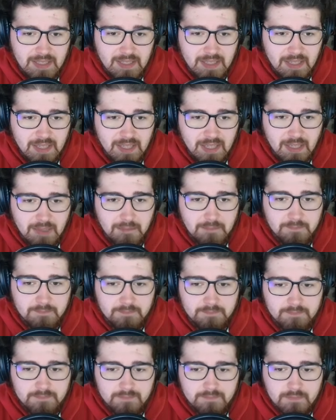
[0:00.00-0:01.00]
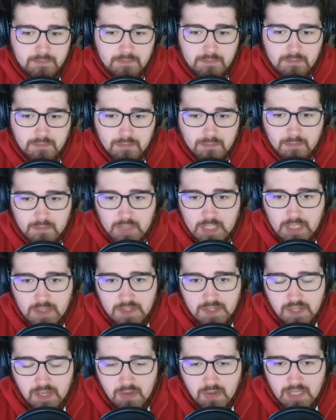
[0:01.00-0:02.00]
You know?
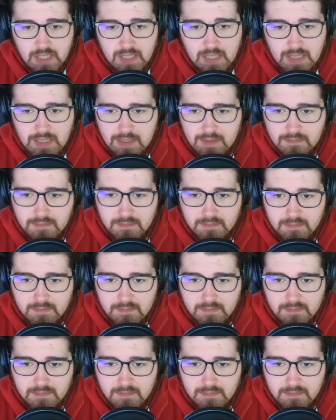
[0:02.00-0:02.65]
So,